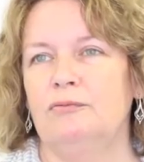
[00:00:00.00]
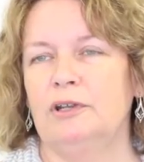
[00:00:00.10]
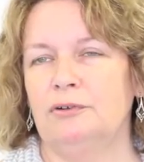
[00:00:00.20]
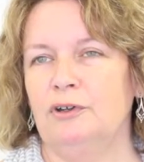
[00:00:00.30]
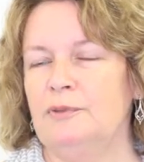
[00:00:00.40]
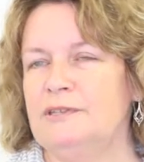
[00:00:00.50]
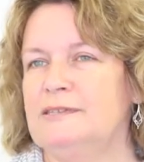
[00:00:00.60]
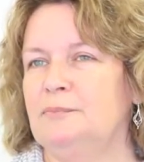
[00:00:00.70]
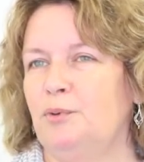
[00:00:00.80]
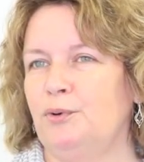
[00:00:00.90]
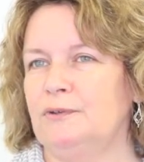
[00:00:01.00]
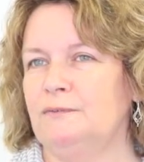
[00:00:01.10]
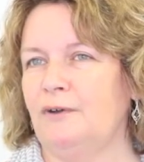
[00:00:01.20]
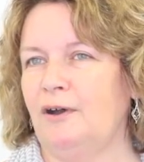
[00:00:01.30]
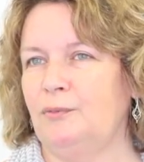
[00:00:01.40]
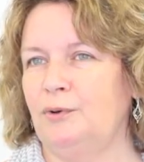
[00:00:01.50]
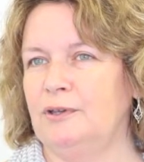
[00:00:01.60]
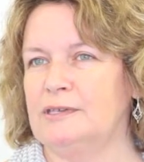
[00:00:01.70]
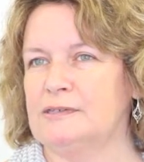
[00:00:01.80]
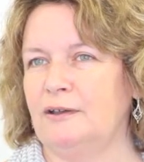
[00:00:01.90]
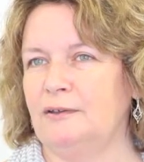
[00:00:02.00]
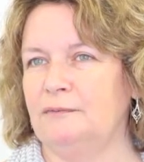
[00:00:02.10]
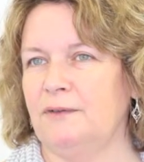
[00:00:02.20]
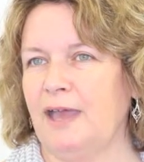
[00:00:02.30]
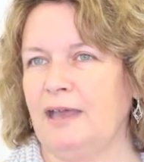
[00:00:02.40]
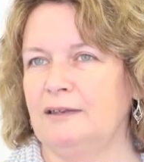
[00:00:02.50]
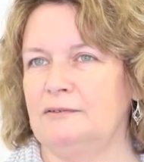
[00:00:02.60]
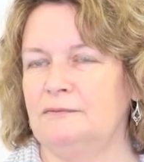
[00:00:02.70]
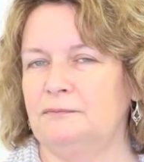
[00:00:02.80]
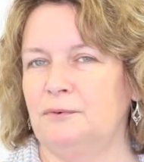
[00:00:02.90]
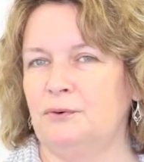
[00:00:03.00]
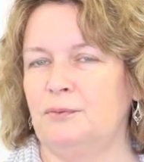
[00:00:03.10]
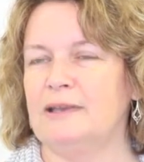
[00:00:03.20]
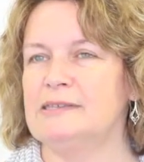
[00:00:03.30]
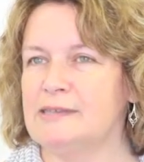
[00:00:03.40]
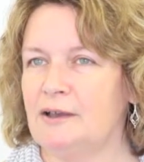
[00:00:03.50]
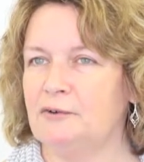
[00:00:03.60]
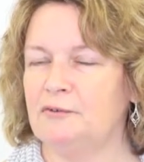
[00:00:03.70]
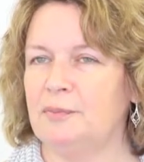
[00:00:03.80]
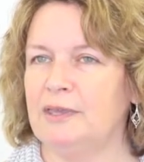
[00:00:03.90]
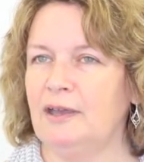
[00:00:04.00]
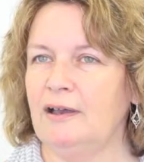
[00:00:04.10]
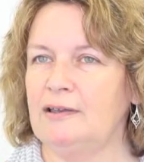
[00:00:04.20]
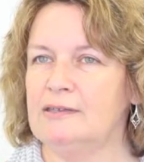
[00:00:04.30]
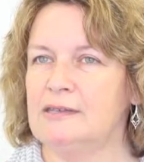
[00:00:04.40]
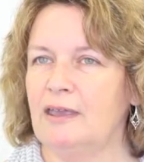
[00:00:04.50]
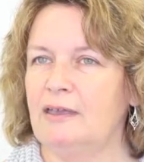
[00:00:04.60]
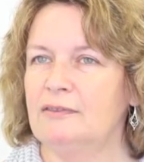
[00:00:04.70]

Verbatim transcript: Recruitment is important for our worksafe and for myself because